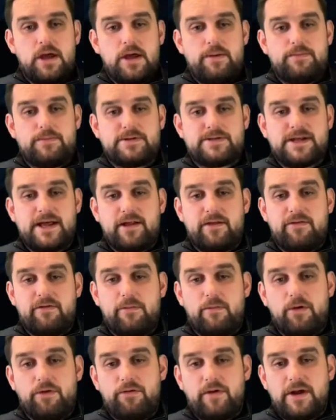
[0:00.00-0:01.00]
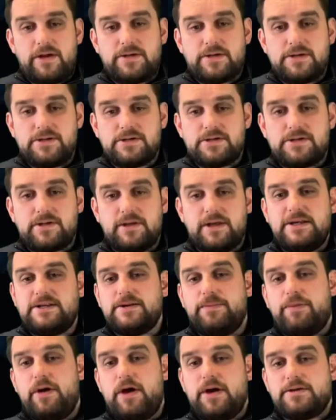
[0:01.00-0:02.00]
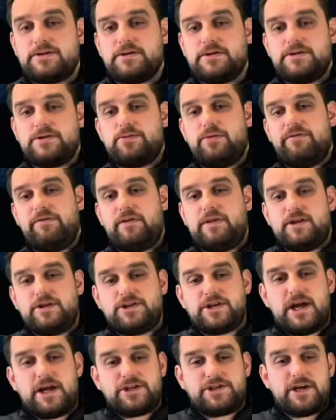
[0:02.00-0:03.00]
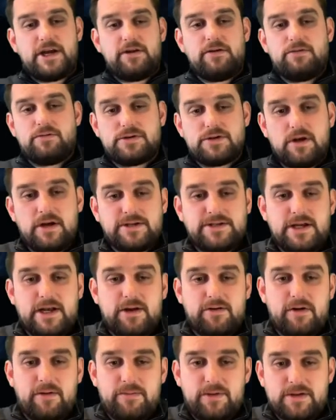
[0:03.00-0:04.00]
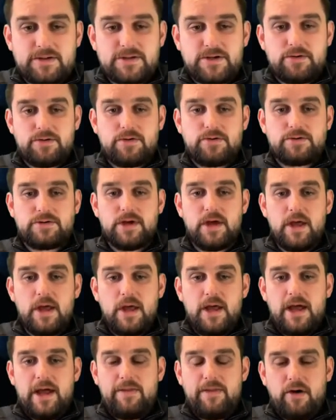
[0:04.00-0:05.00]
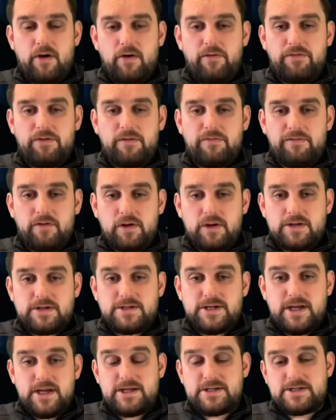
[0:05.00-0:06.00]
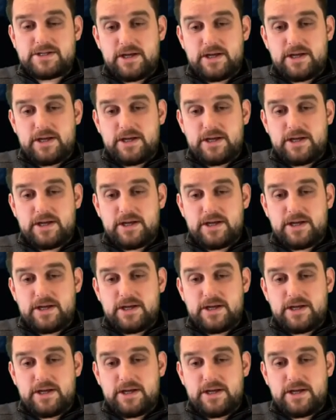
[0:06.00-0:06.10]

stands for moderators. These are persons within the chat channels like Telegram, Discord, and they're often volunteers.